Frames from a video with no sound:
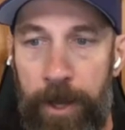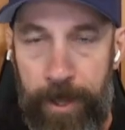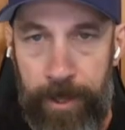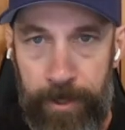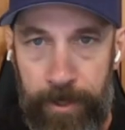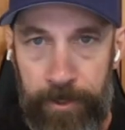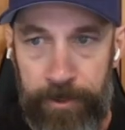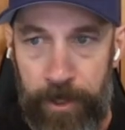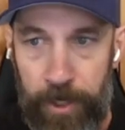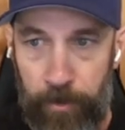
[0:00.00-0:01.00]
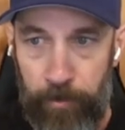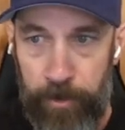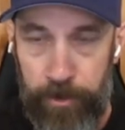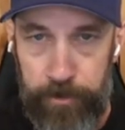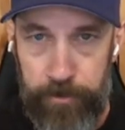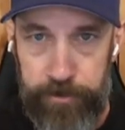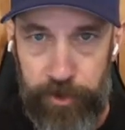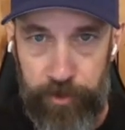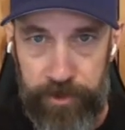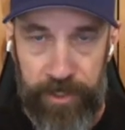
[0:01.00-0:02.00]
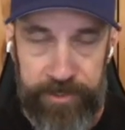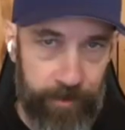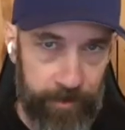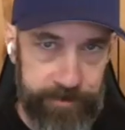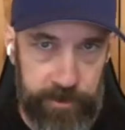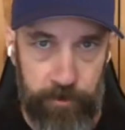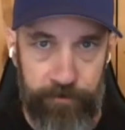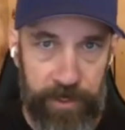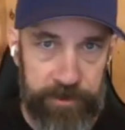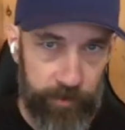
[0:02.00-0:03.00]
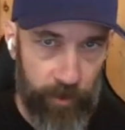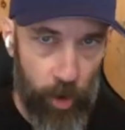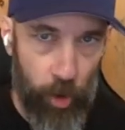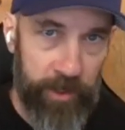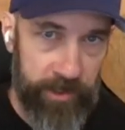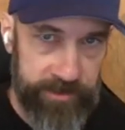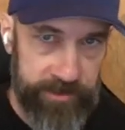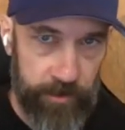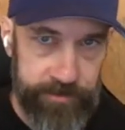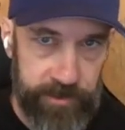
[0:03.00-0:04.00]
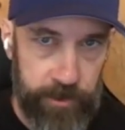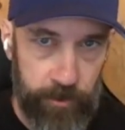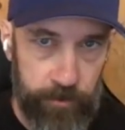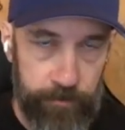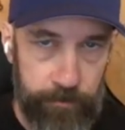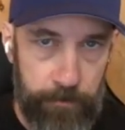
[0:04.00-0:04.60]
and do the nonstop MCQ phase with only Ninja MCQ.